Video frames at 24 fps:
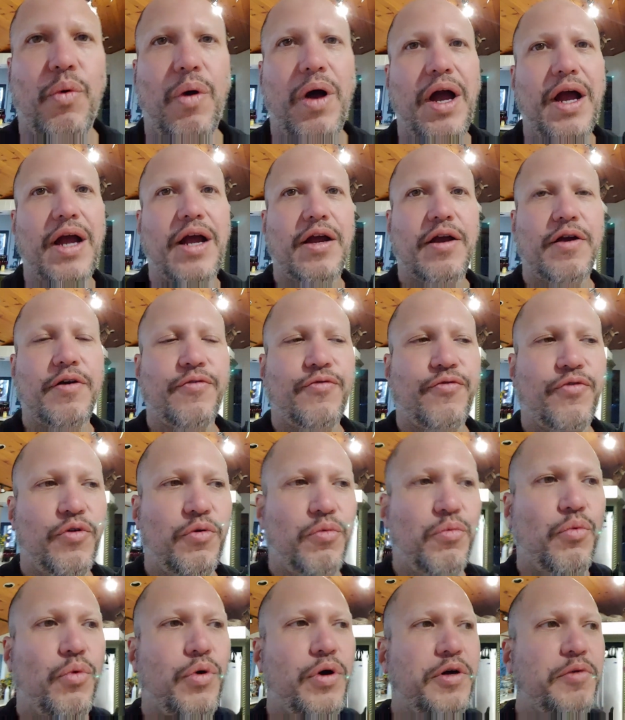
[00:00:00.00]
wire
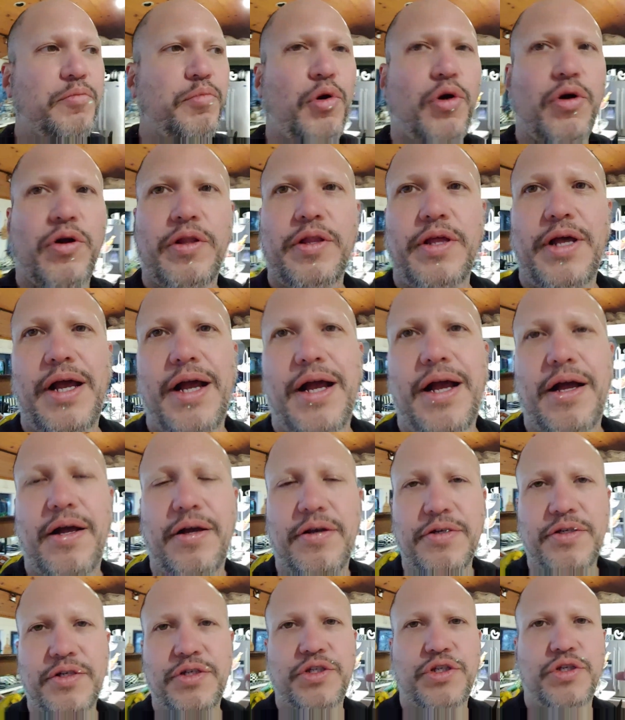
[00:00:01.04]
from one part of the
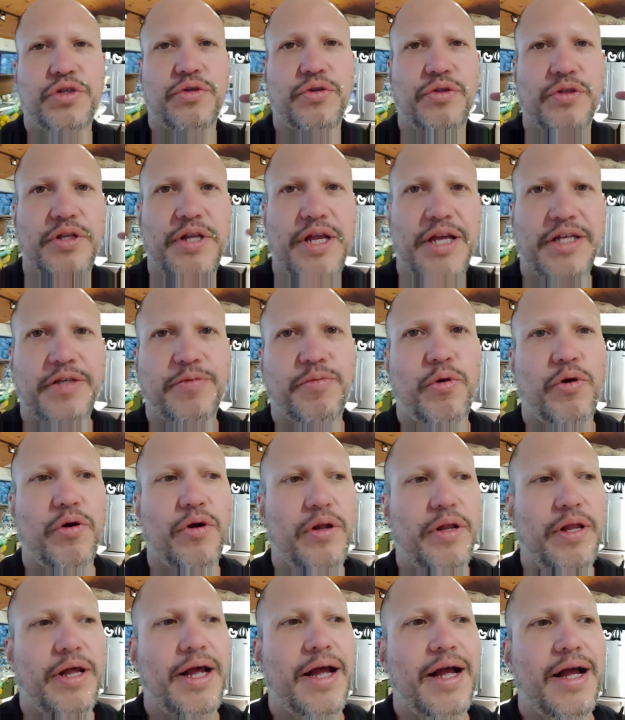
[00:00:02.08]
house to the next part
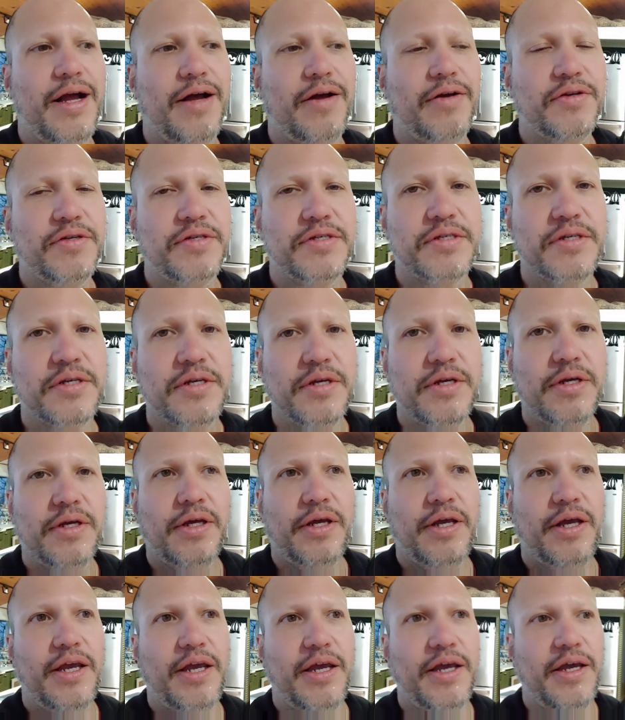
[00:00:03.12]
of the house
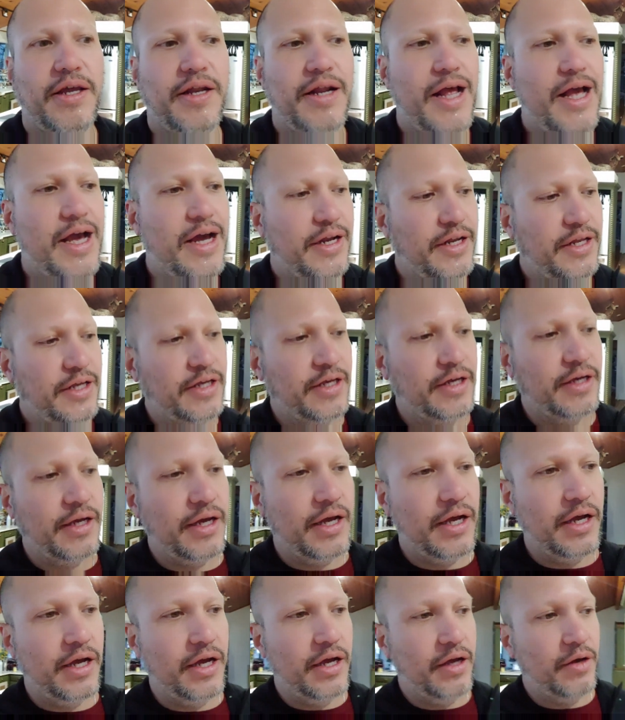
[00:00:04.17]
and adding
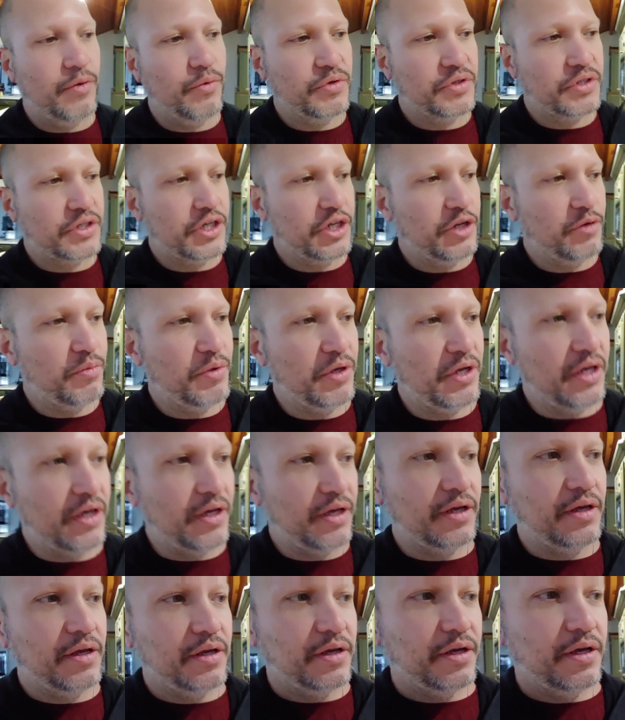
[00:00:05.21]
uh, what's going to
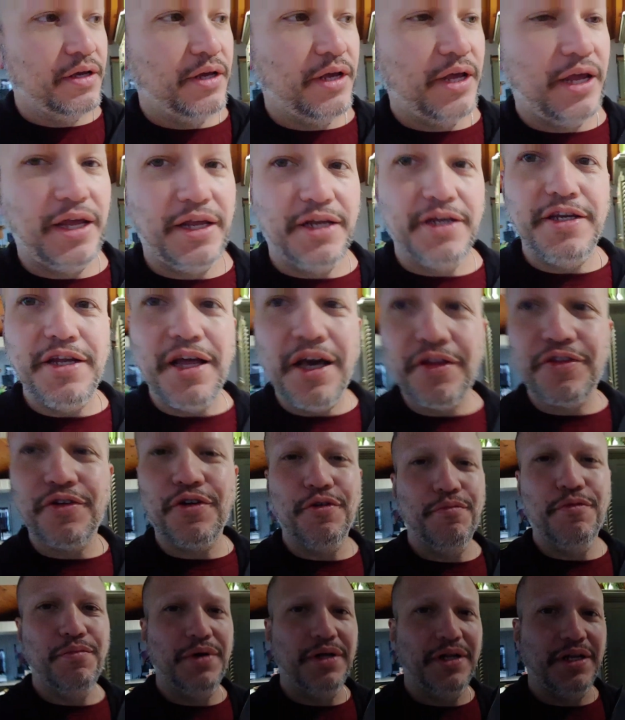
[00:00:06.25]
be
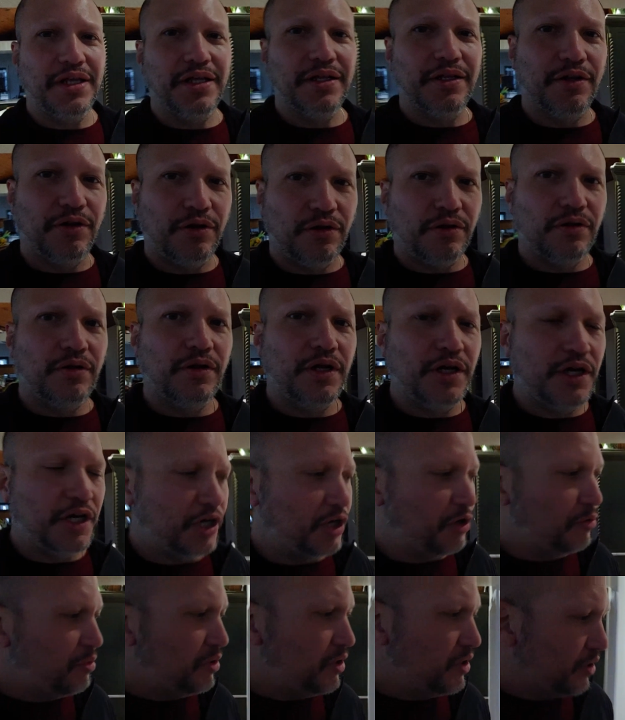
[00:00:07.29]
another mini little
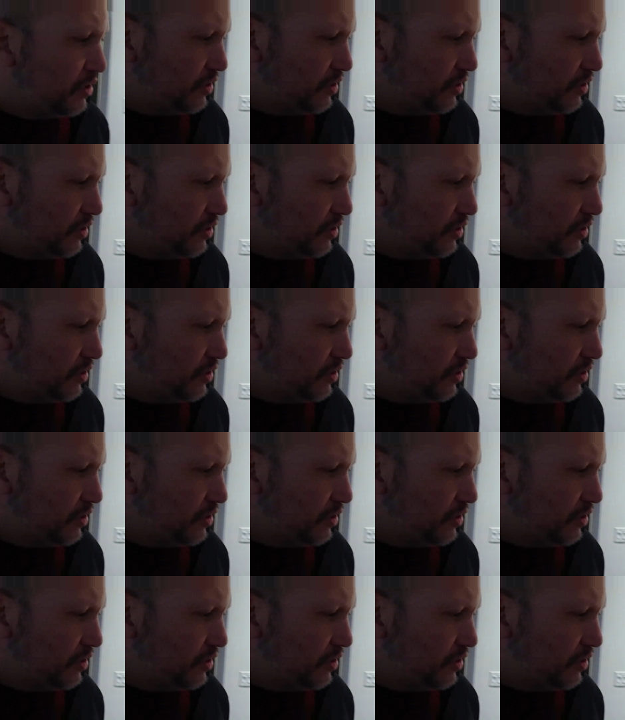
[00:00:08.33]
hub.